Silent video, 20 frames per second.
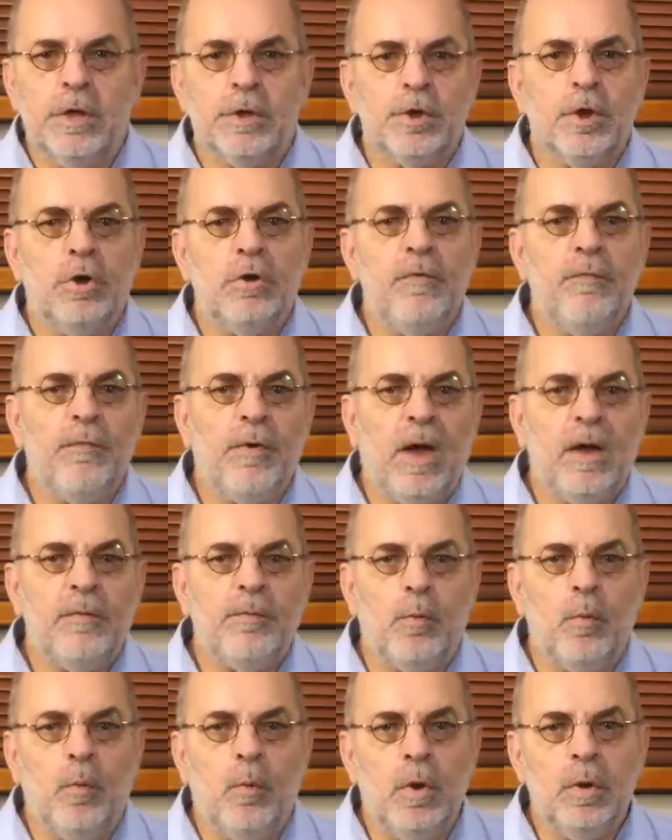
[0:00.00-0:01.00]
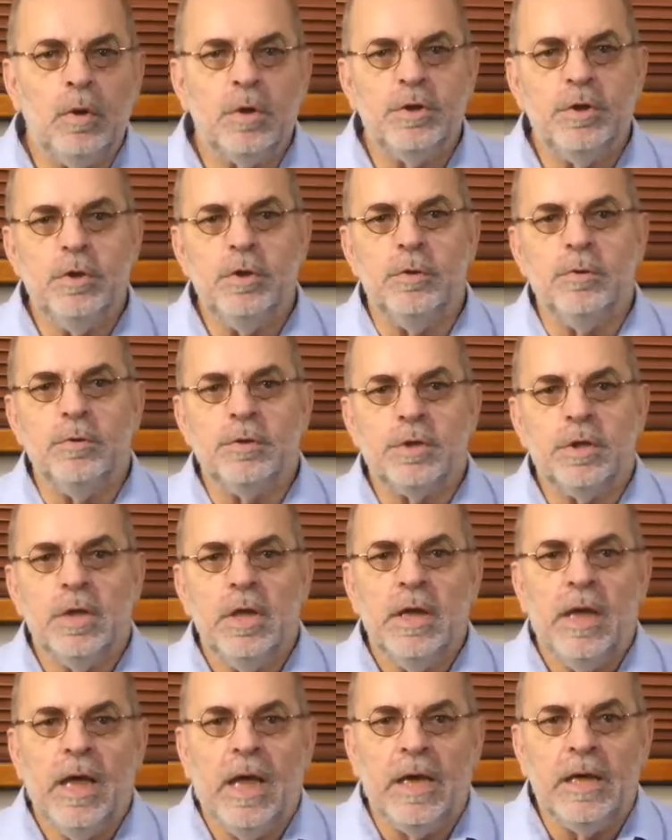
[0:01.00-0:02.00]
certified for world use
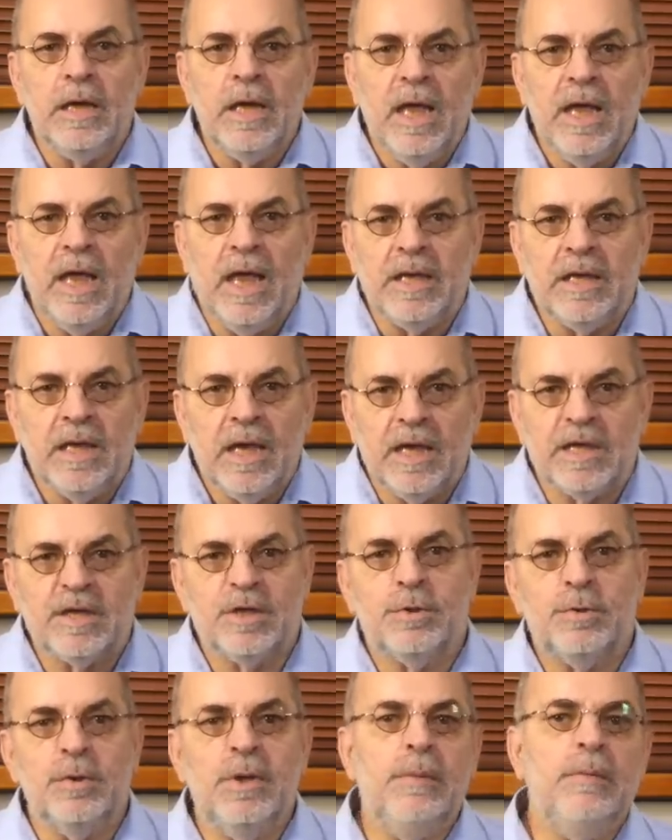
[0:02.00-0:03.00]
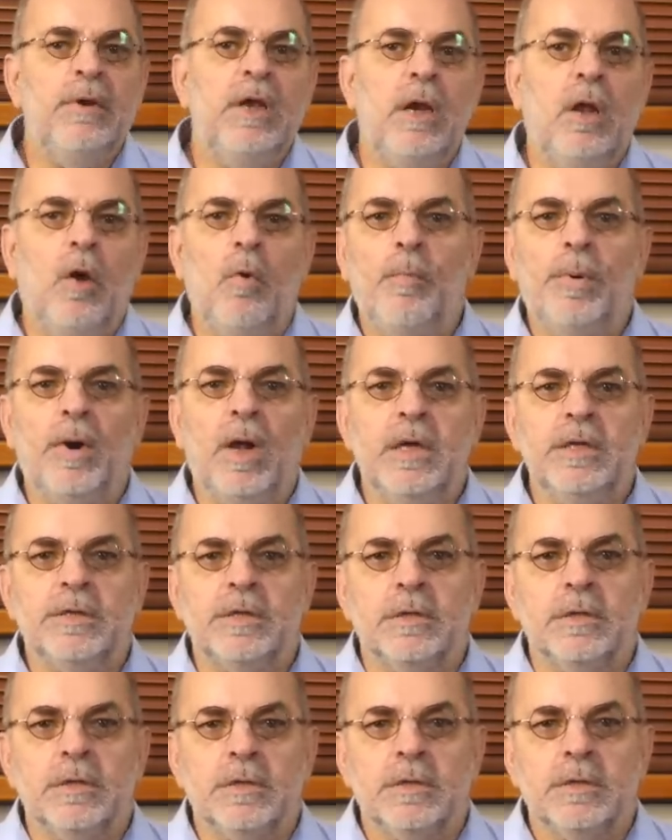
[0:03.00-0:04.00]
and at extremely low
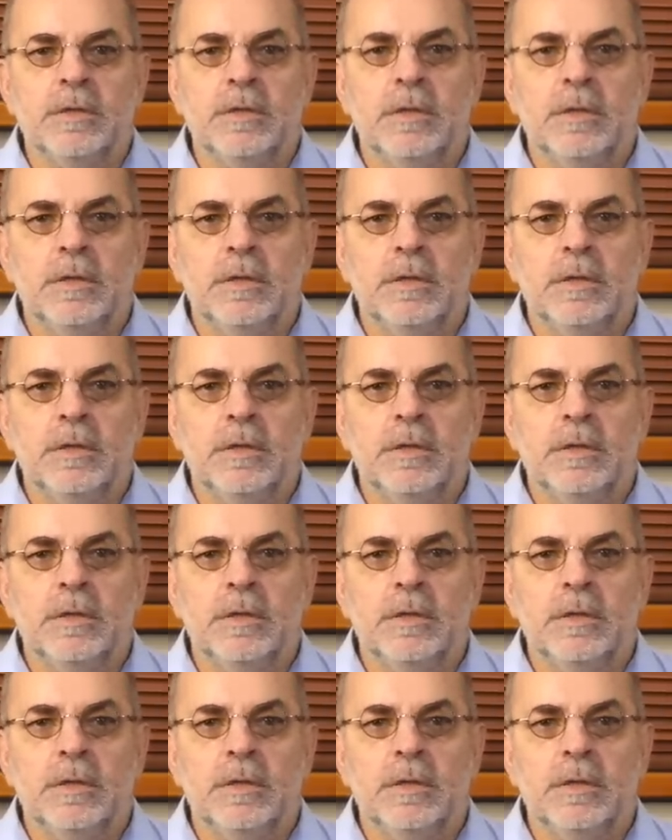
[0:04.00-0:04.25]
prices.